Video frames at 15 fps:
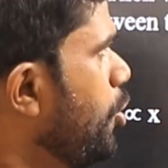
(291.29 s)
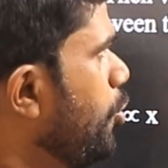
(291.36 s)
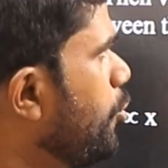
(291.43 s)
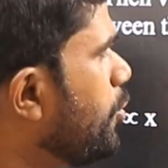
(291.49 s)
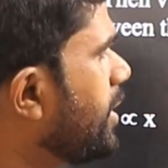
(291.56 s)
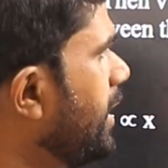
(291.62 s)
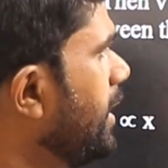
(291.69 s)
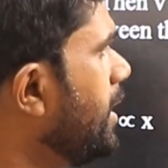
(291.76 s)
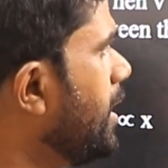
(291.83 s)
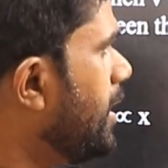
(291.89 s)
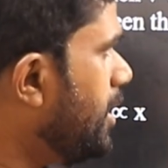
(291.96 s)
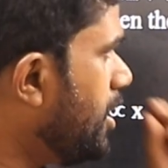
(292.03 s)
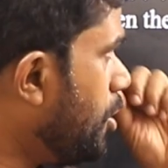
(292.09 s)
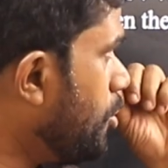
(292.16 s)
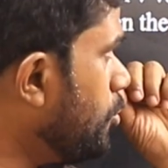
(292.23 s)
Okay,
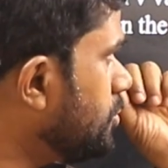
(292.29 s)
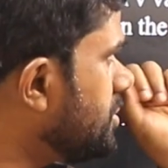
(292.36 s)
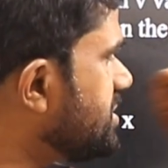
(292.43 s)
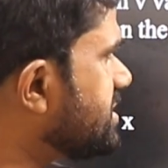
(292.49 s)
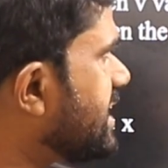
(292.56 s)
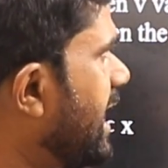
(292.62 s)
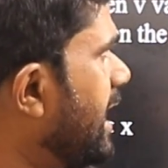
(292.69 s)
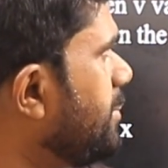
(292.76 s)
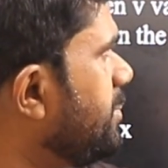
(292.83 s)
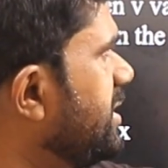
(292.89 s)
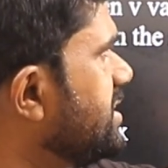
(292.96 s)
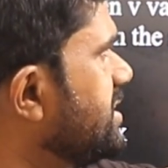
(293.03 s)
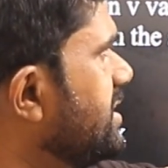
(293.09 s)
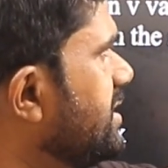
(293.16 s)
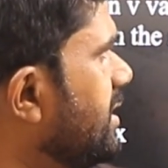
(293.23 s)
now this can
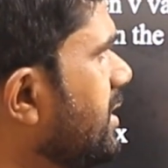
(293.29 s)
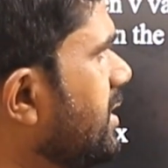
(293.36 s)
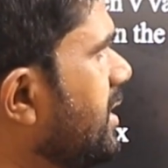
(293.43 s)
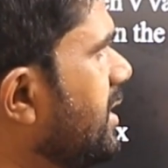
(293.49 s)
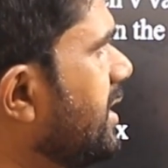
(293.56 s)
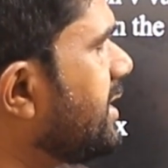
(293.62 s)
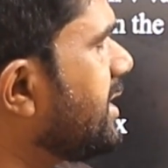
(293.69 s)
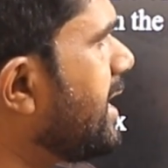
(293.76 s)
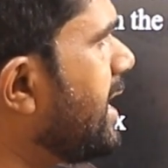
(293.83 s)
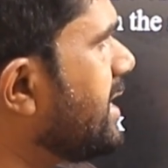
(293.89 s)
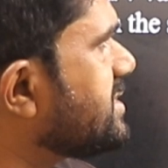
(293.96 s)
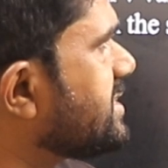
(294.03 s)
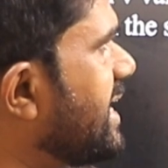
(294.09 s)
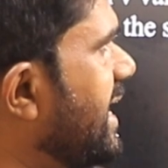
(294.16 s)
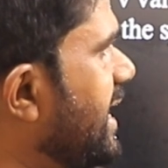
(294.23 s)
be written
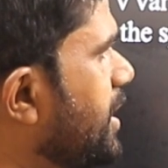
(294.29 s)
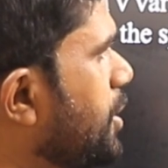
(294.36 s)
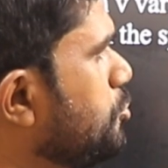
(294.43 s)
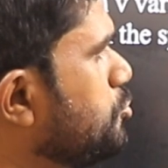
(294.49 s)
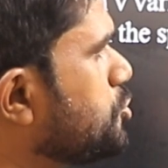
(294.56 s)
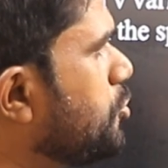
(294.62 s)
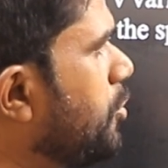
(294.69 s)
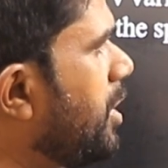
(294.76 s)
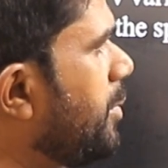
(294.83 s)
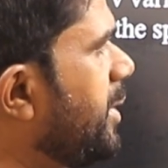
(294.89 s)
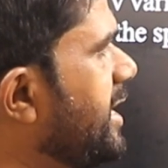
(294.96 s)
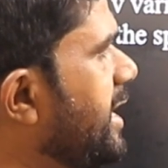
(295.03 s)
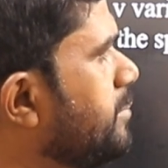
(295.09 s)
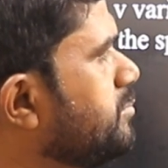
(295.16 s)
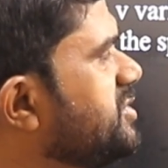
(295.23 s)
as kq square
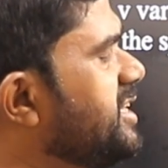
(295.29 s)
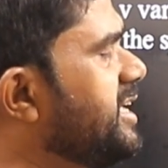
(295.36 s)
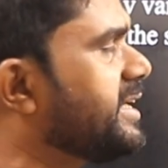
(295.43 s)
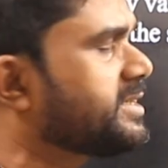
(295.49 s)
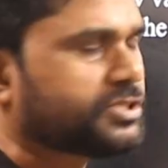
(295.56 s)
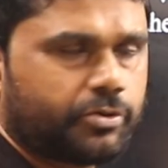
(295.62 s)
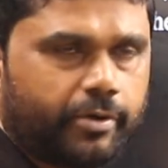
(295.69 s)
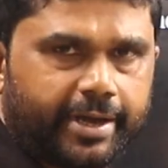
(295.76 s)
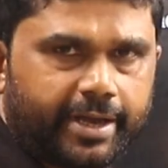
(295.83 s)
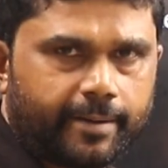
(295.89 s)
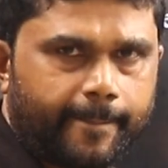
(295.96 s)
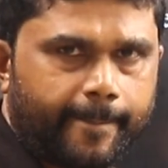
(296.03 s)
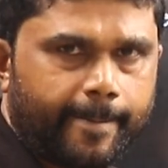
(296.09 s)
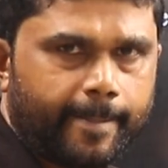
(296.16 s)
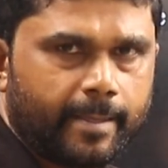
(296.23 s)
by mgx square,
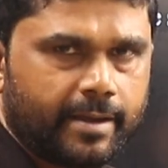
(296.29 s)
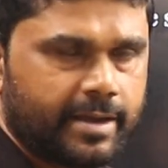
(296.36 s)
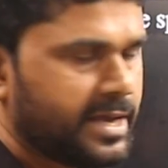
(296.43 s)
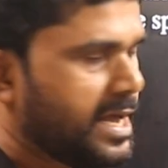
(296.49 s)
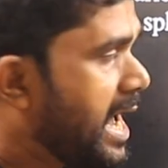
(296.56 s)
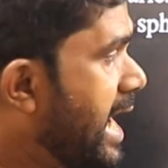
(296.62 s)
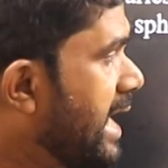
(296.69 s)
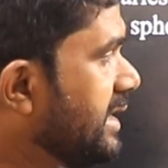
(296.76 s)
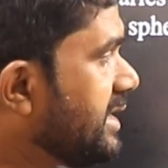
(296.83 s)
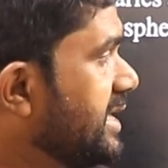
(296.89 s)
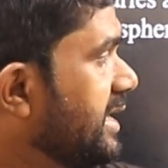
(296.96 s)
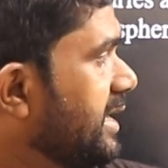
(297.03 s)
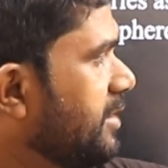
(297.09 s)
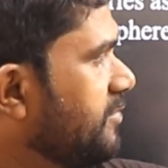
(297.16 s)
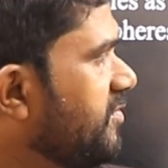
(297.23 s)
and
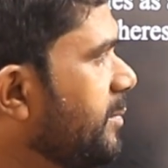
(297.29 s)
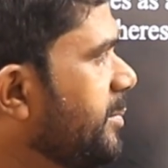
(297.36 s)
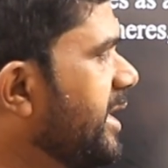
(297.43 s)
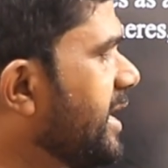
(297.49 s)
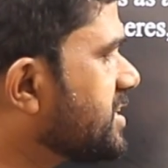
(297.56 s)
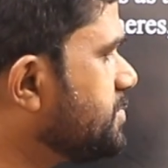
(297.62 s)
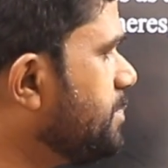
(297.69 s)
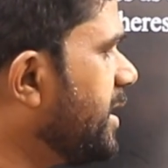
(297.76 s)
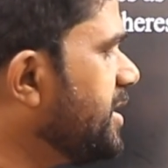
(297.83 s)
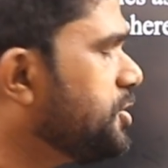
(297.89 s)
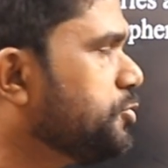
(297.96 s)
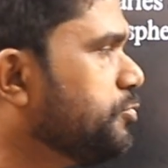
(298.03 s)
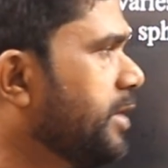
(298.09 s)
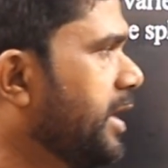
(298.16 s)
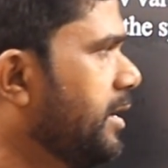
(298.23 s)
here it will be x by
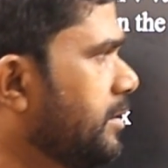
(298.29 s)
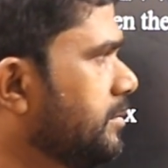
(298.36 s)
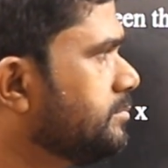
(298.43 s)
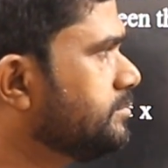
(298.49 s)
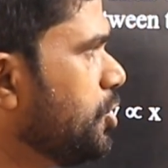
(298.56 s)
2L.